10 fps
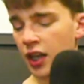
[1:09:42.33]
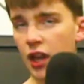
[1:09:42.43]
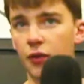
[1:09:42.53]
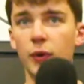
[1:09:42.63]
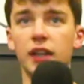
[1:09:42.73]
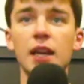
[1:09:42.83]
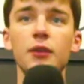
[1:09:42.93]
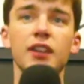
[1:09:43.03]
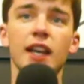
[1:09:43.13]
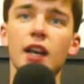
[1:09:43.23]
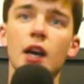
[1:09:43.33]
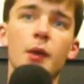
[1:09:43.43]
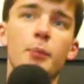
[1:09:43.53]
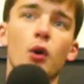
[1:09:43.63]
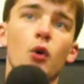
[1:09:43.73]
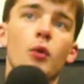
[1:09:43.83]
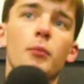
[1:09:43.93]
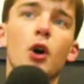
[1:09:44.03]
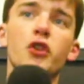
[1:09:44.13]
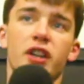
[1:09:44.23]
we keep seeing at the ball,
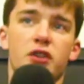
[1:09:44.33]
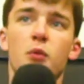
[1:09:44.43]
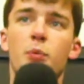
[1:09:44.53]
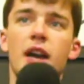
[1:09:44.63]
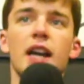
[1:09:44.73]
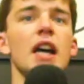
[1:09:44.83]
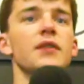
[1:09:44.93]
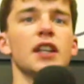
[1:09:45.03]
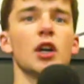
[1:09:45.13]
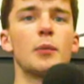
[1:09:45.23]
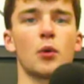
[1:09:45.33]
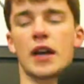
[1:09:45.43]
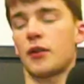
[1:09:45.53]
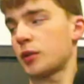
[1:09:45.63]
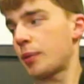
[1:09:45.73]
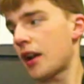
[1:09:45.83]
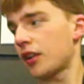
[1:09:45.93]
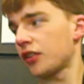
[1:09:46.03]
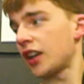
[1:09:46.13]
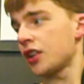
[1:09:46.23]
Modric will play a lovely little ball out to
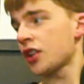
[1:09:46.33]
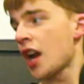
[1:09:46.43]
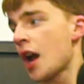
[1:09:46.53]
Perisic.